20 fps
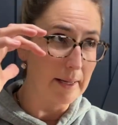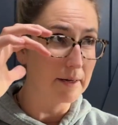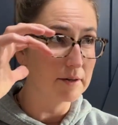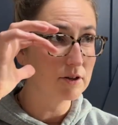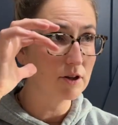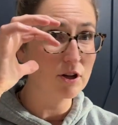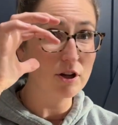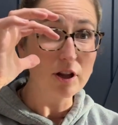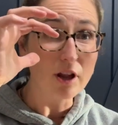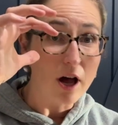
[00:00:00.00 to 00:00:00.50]

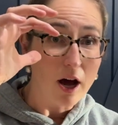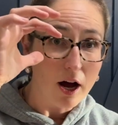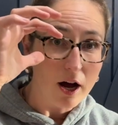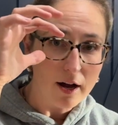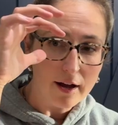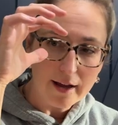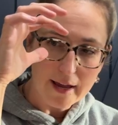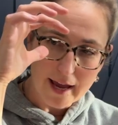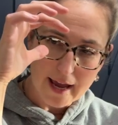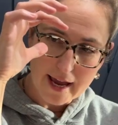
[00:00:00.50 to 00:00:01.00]
claw
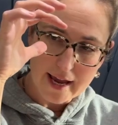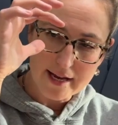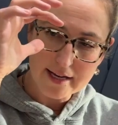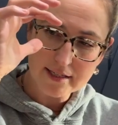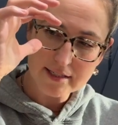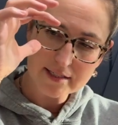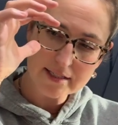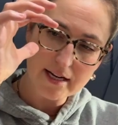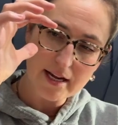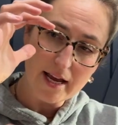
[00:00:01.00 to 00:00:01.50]

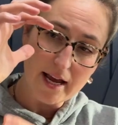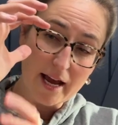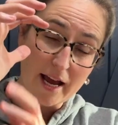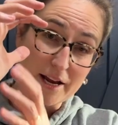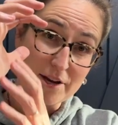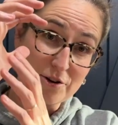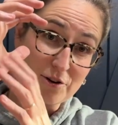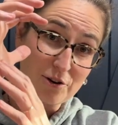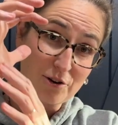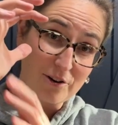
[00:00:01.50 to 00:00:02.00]
hand and
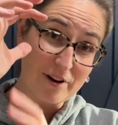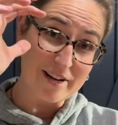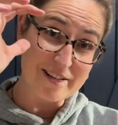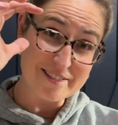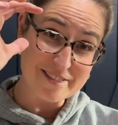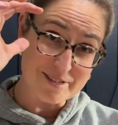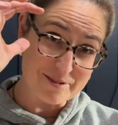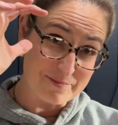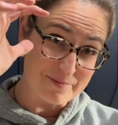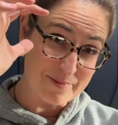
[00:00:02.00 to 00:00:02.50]
you create
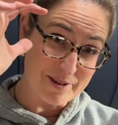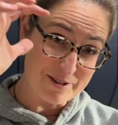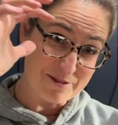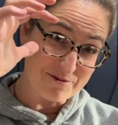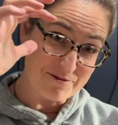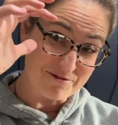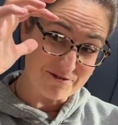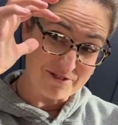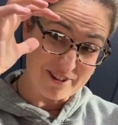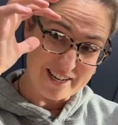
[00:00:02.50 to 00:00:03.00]
some
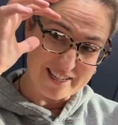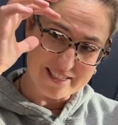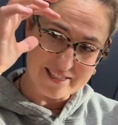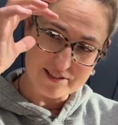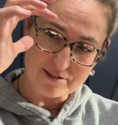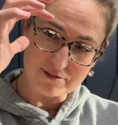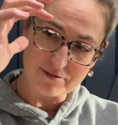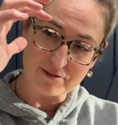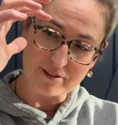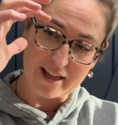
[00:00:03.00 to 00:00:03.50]
wrist
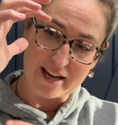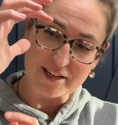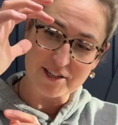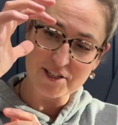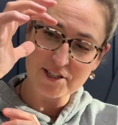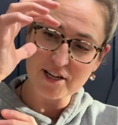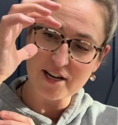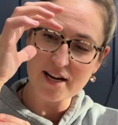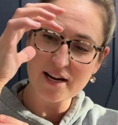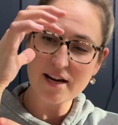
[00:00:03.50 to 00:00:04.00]

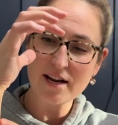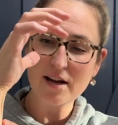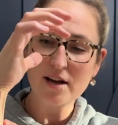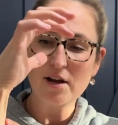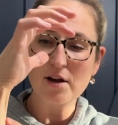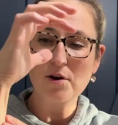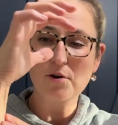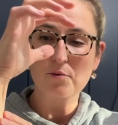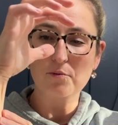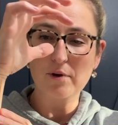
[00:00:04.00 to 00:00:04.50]
flexion,
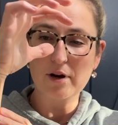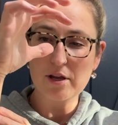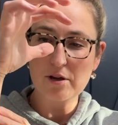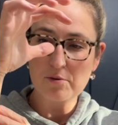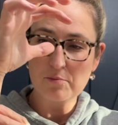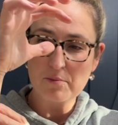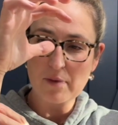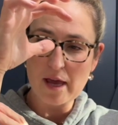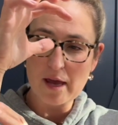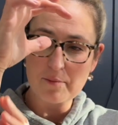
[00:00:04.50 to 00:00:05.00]
what you
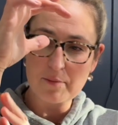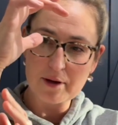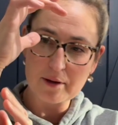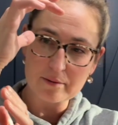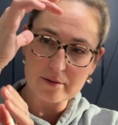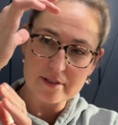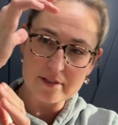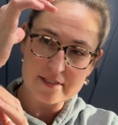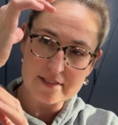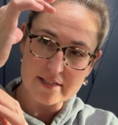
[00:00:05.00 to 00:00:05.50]
may be able
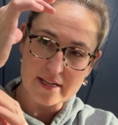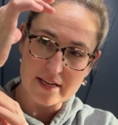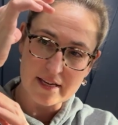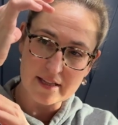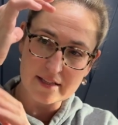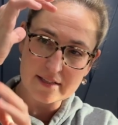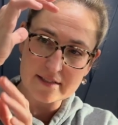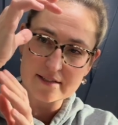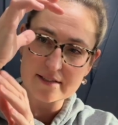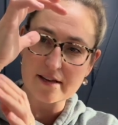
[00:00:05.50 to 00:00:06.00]
to see,
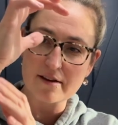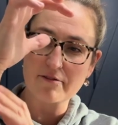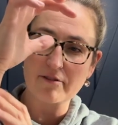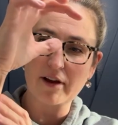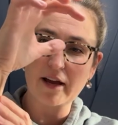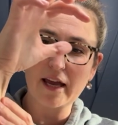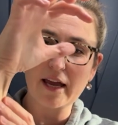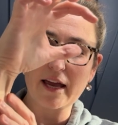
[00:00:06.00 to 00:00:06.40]
let's see if I can